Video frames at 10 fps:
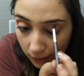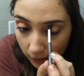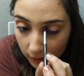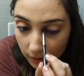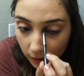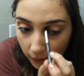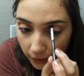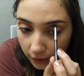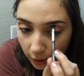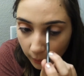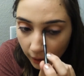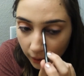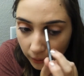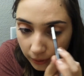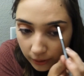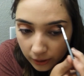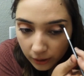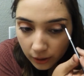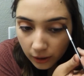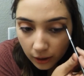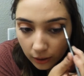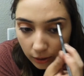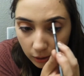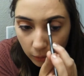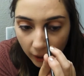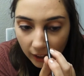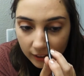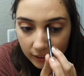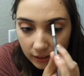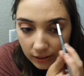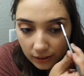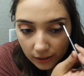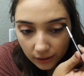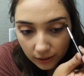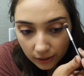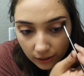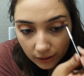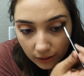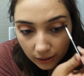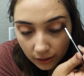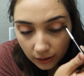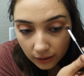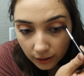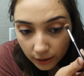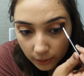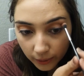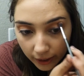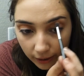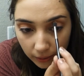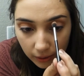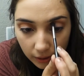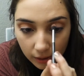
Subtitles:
that's the great thing about nude palettes is they're good year round.